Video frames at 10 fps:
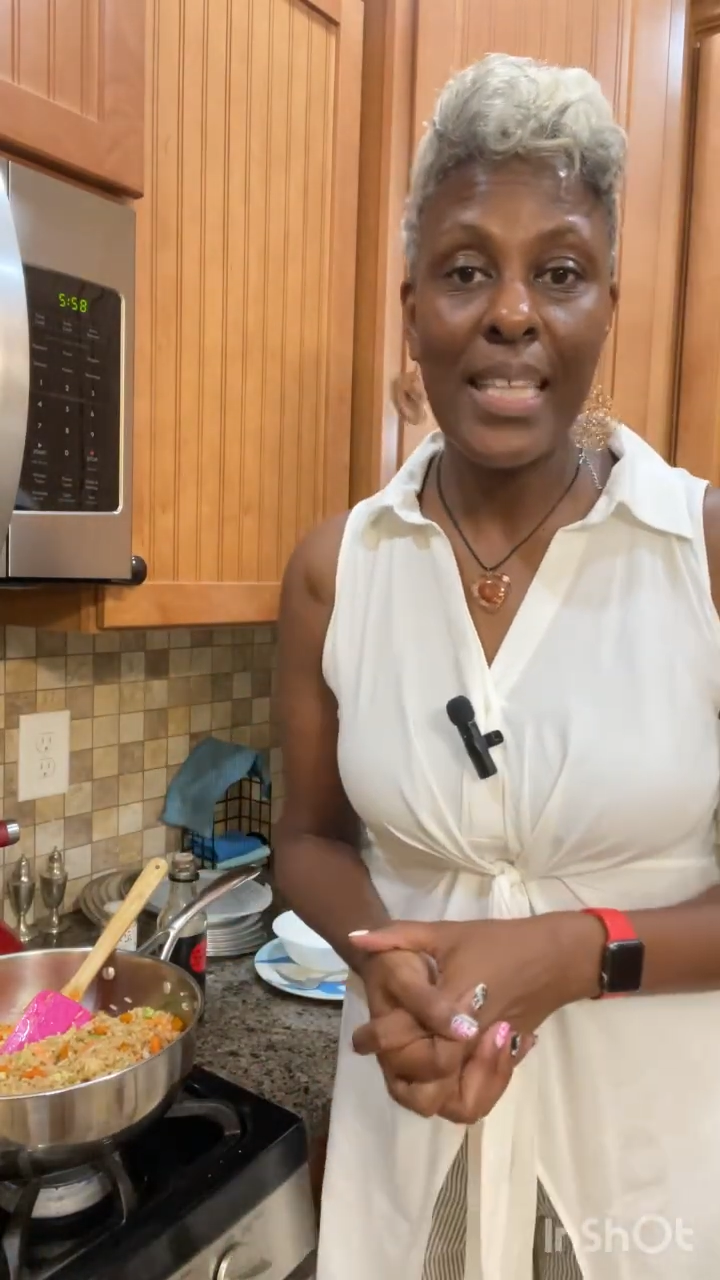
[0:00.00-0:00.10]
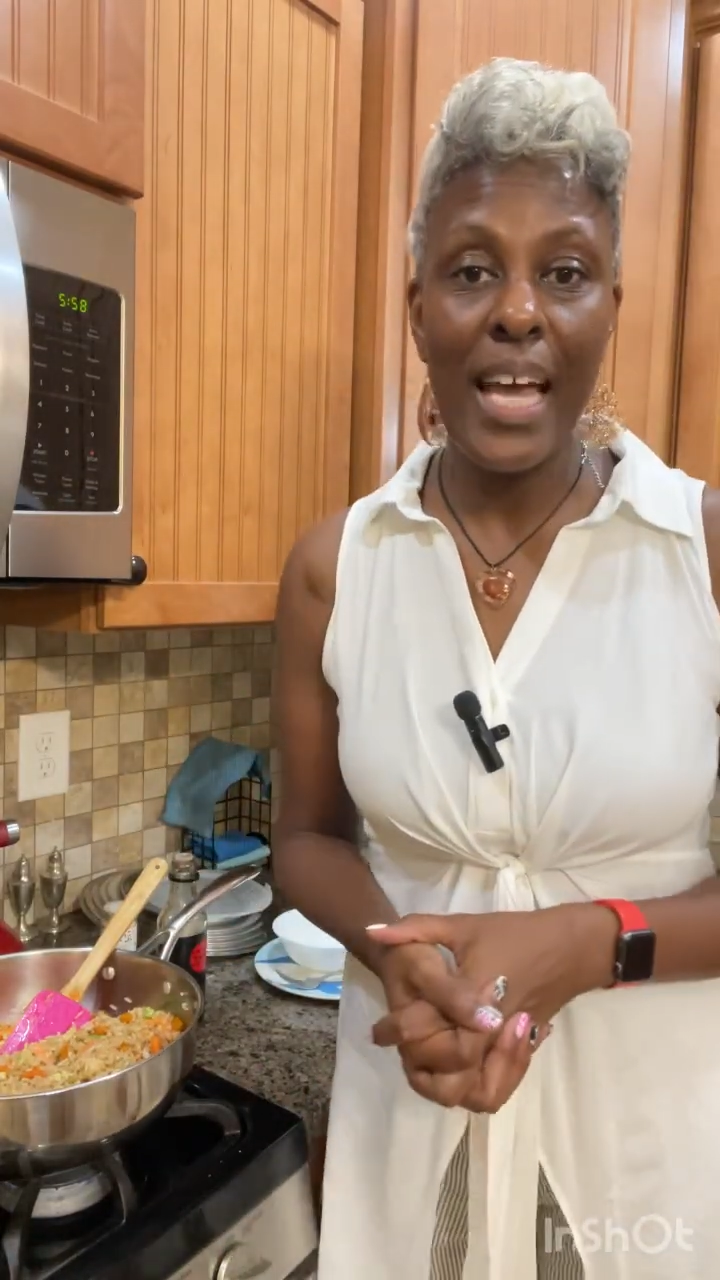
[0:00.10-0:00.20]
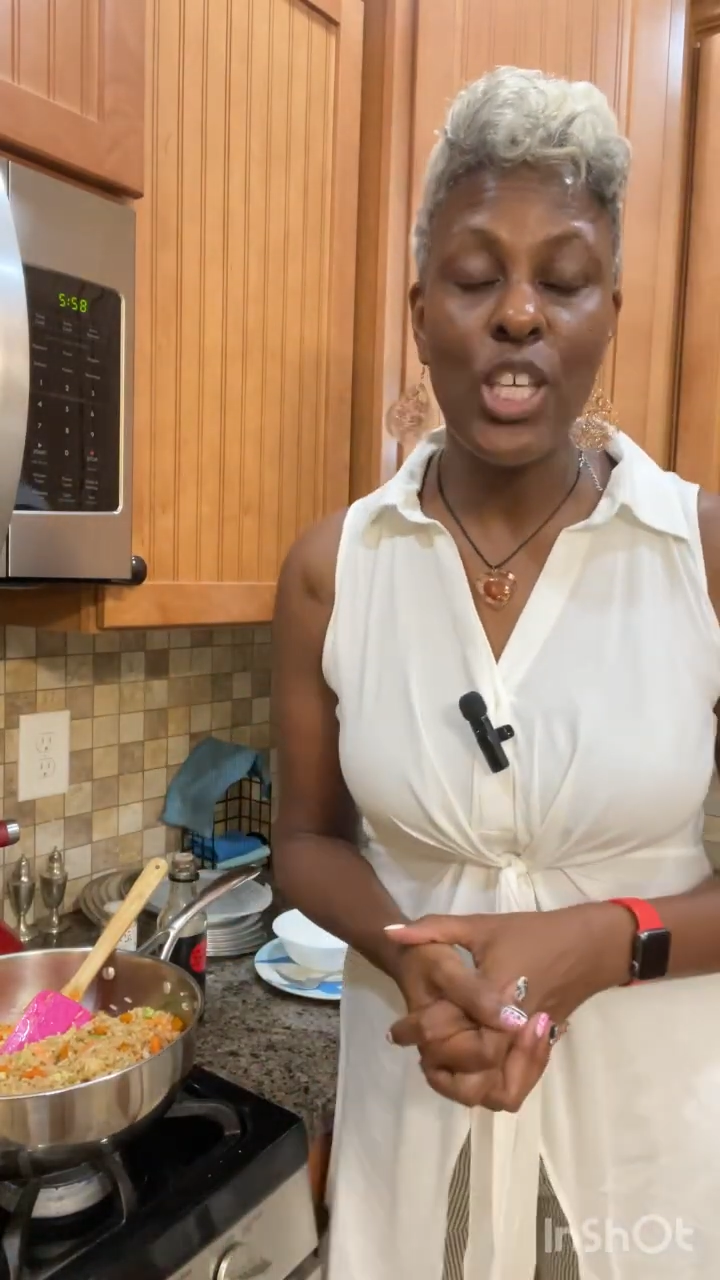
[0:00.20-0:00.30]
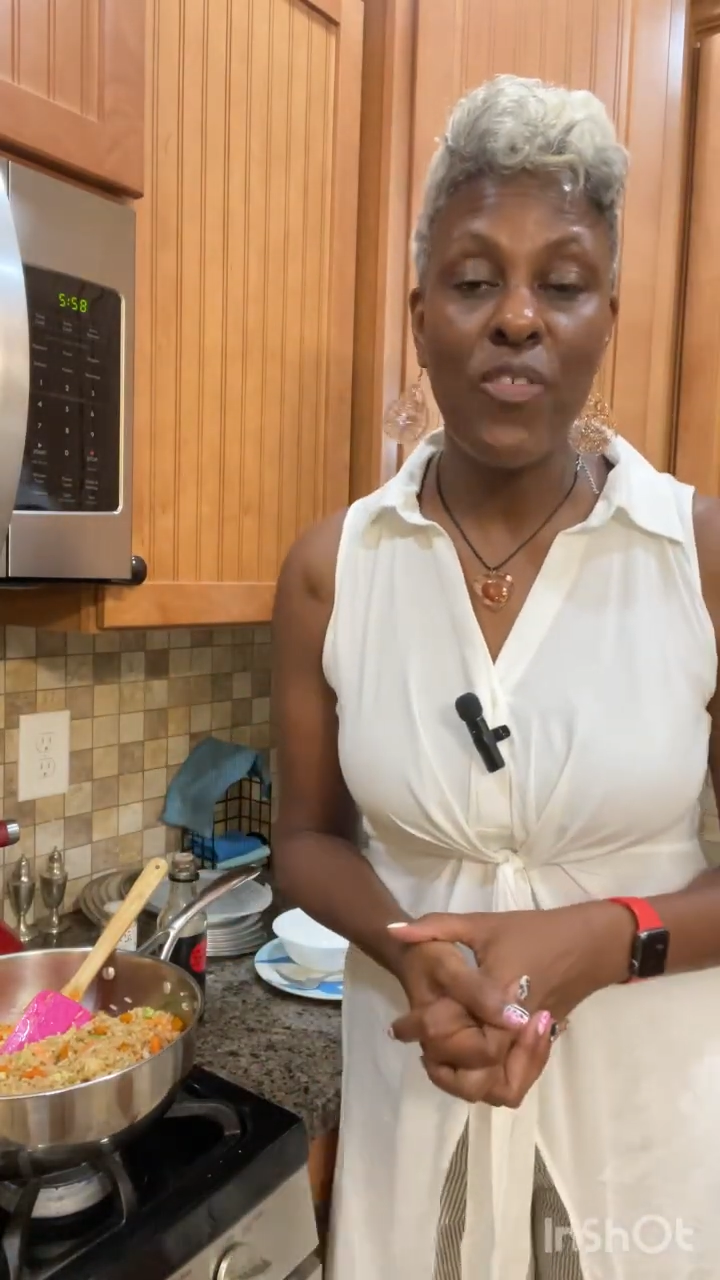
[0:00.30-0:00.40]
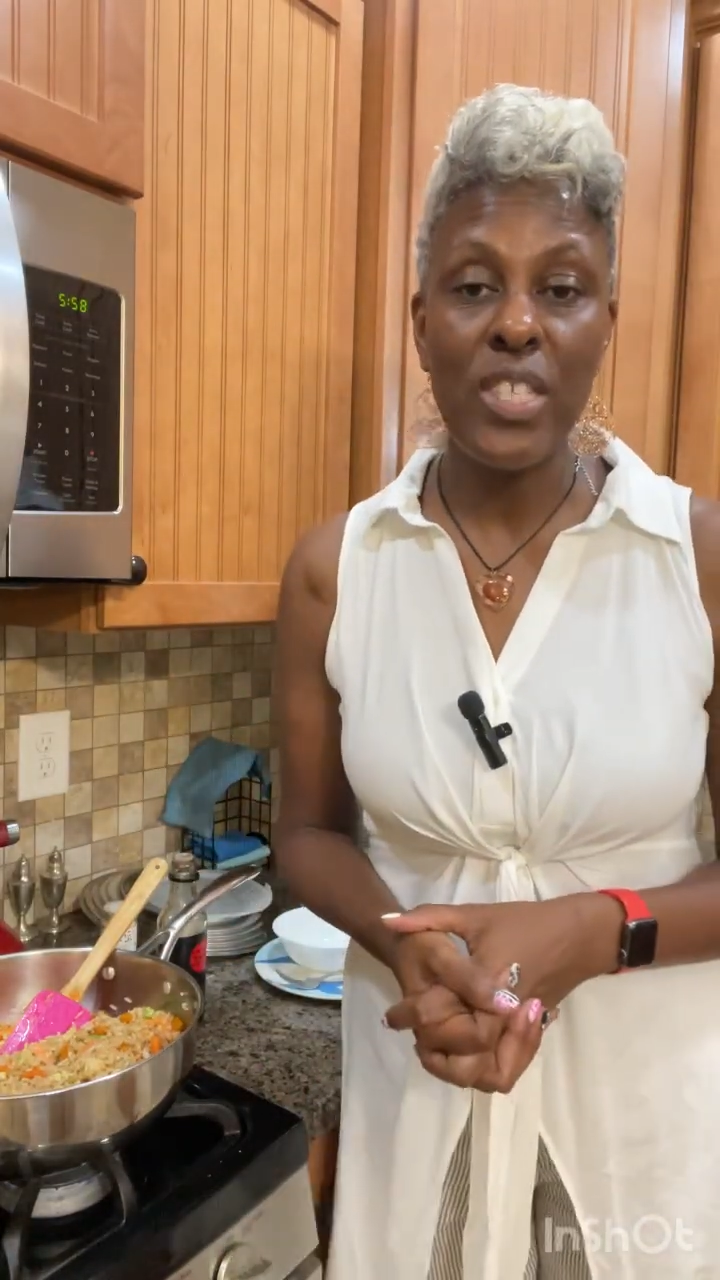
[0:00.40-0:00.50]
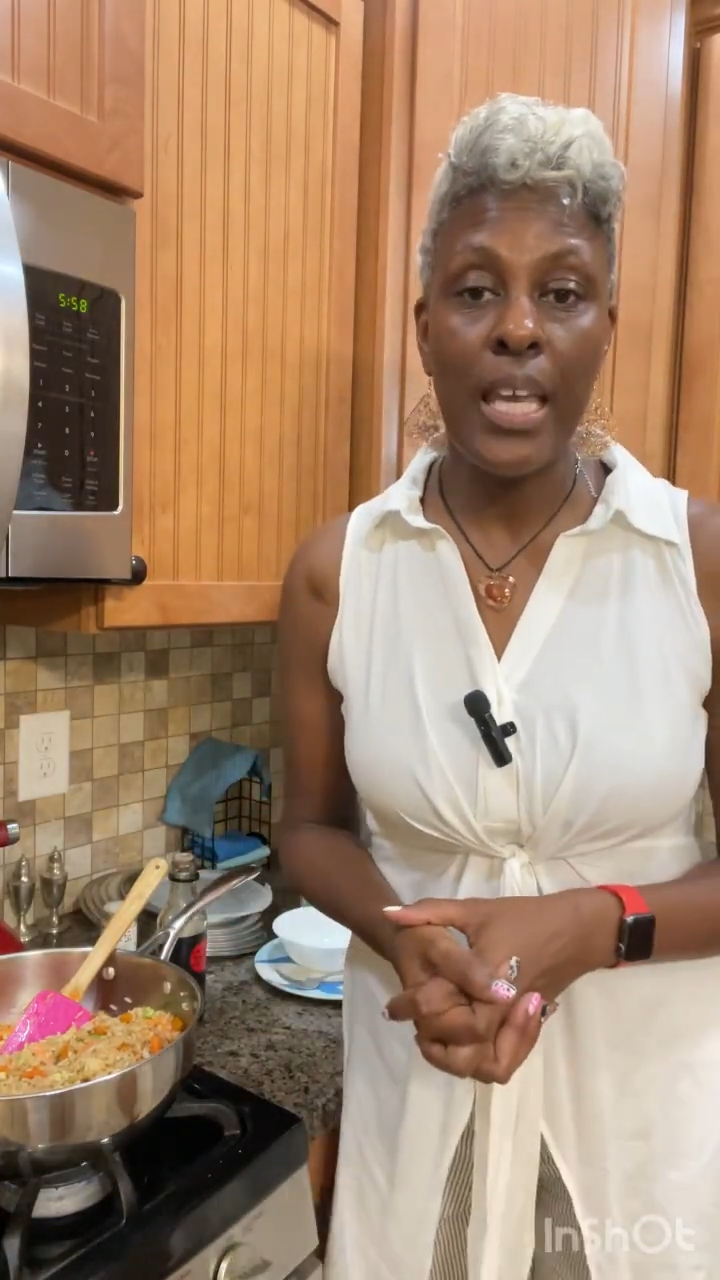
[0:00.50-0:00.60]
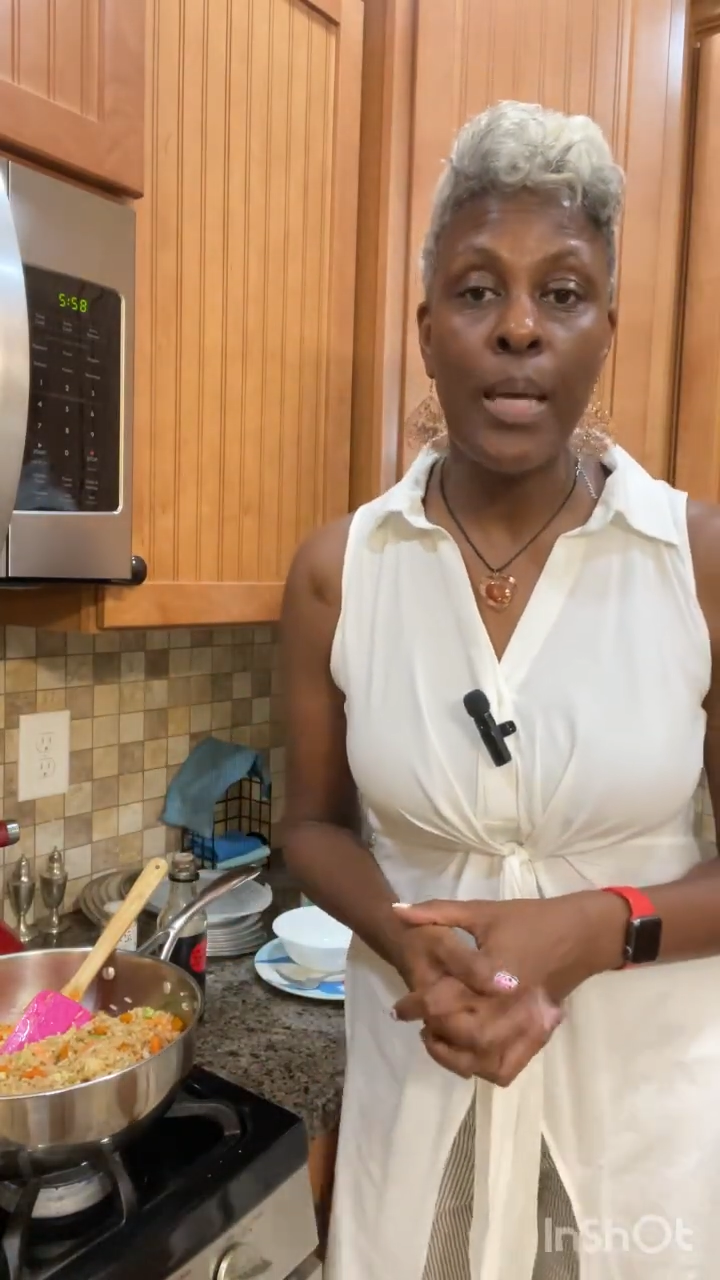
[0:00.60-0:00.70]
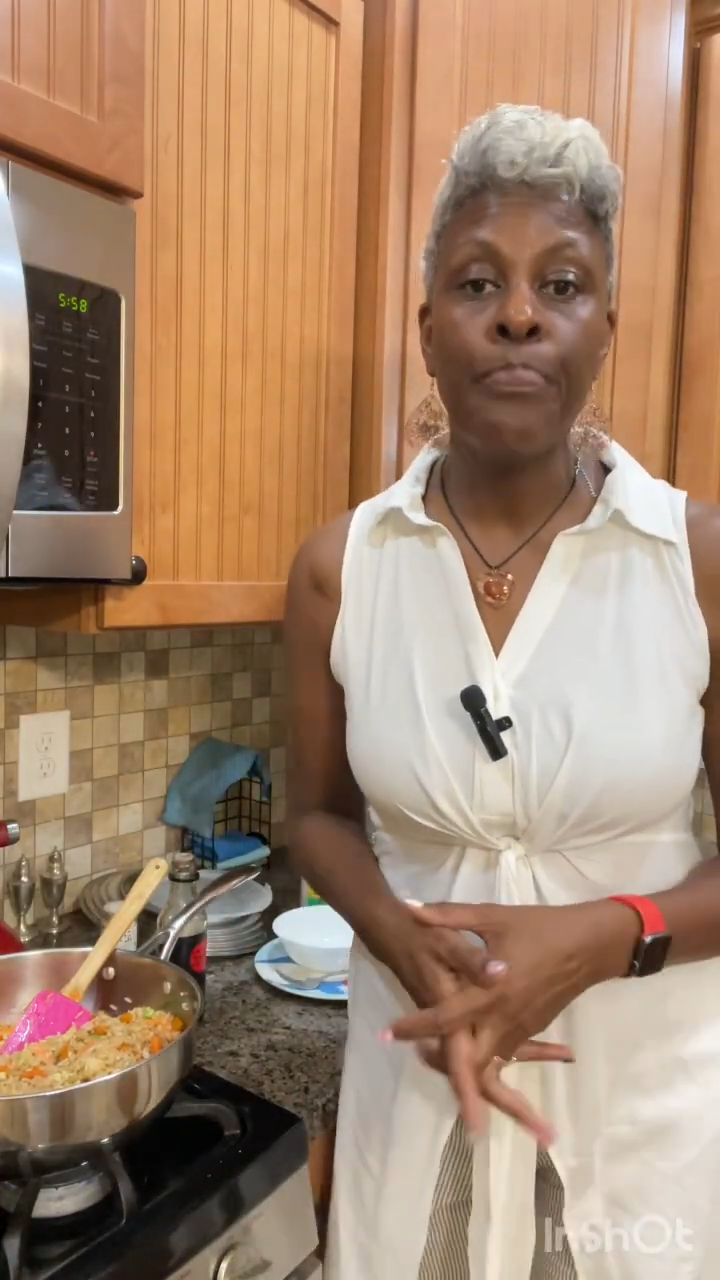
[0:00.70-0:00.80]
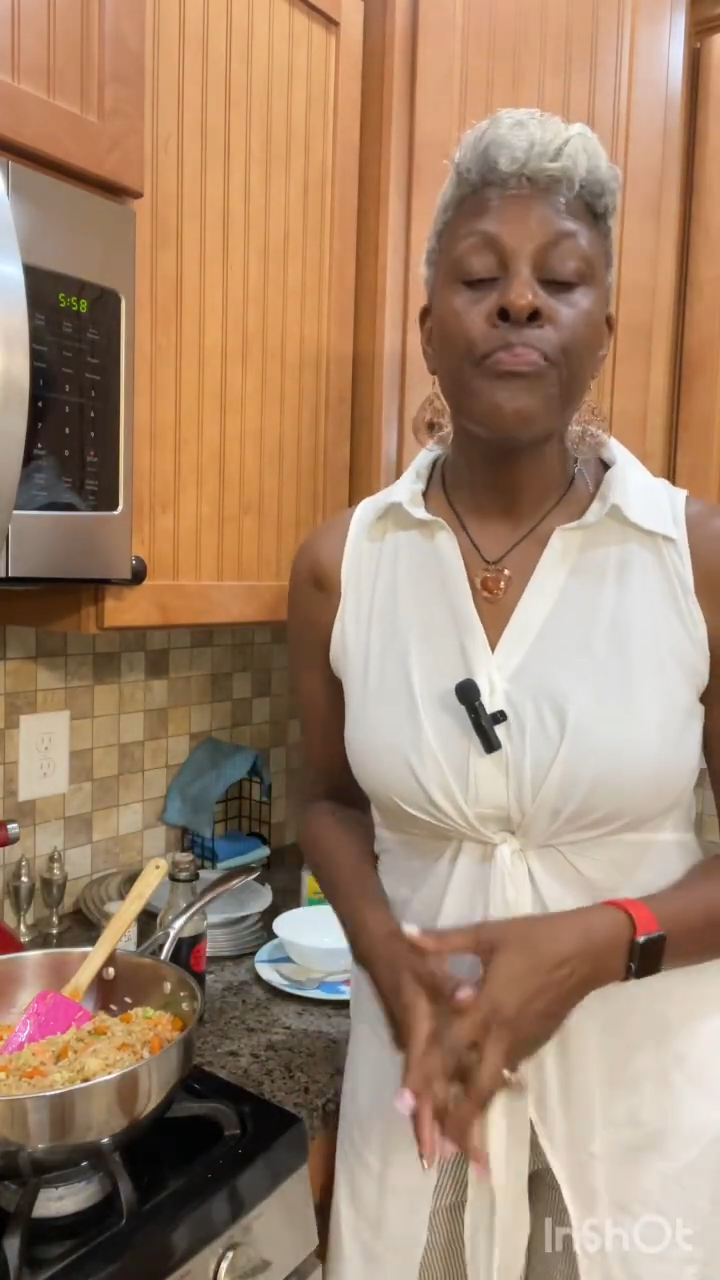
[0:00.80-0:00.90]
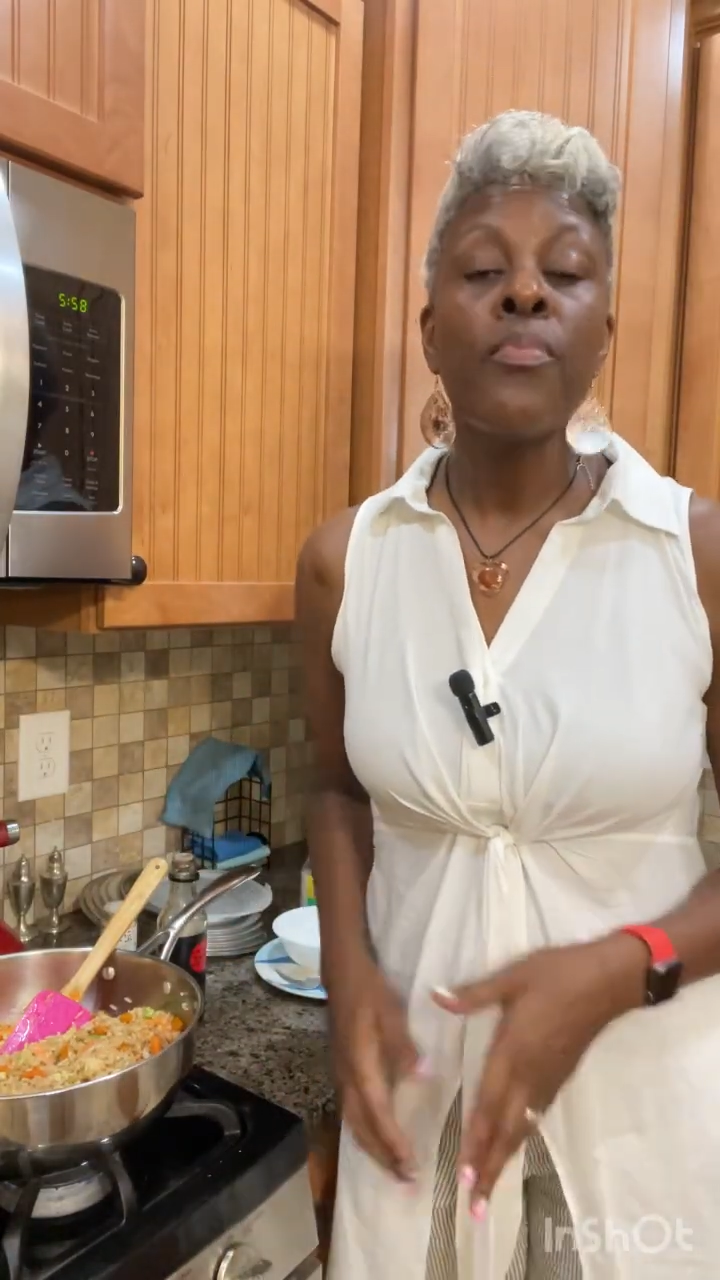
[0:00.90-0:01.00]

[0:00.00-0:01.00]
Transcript: that you've seen.